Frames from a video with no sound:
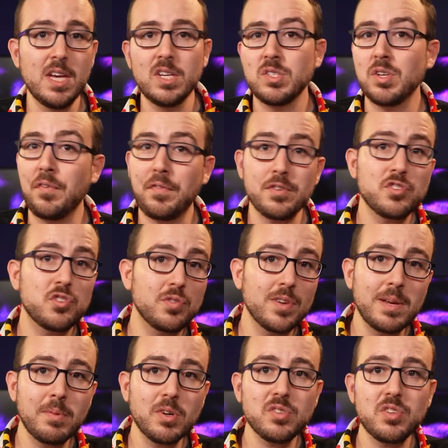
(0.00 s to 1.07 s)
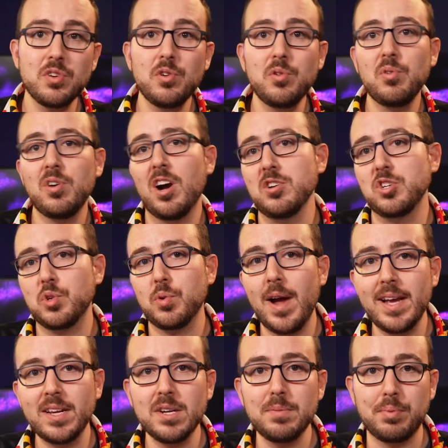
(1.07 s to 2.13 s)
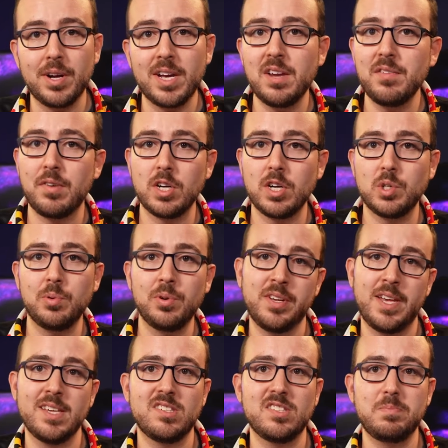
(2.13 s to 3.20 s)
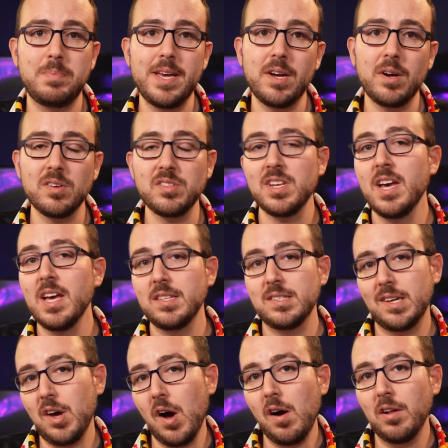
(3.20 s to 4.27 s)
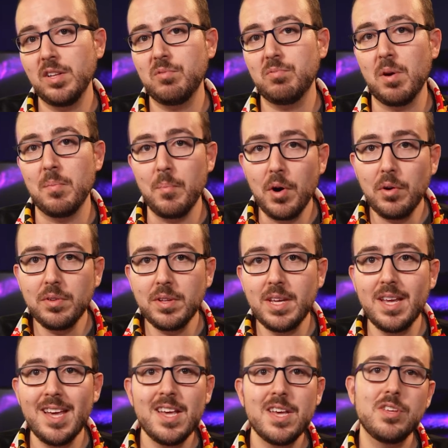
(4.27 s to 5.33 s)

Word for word: So for streamers who are trying to bring in virtual guest speakers to call in remotely,